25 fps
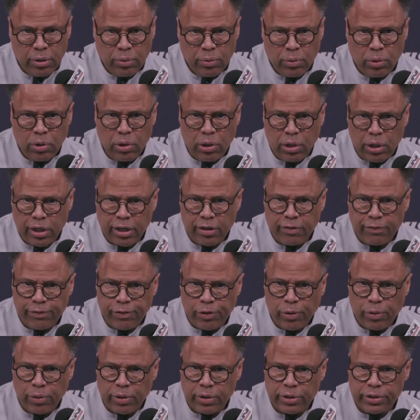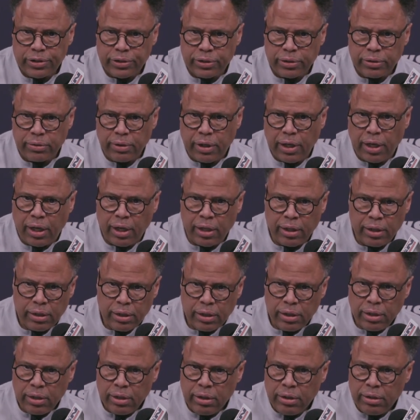looking forward to
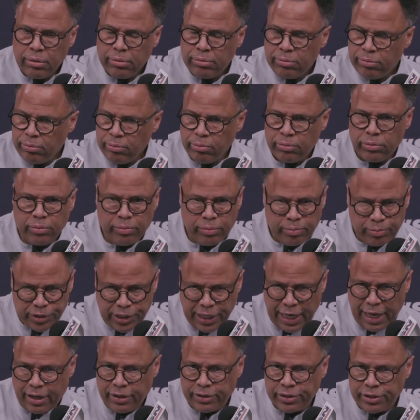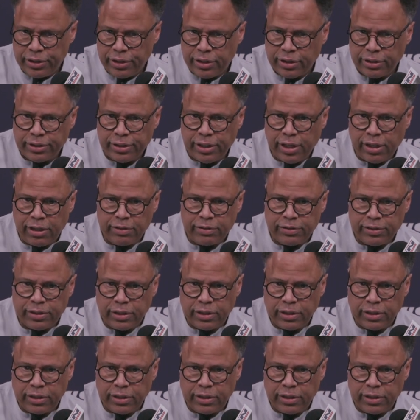challenging ourselves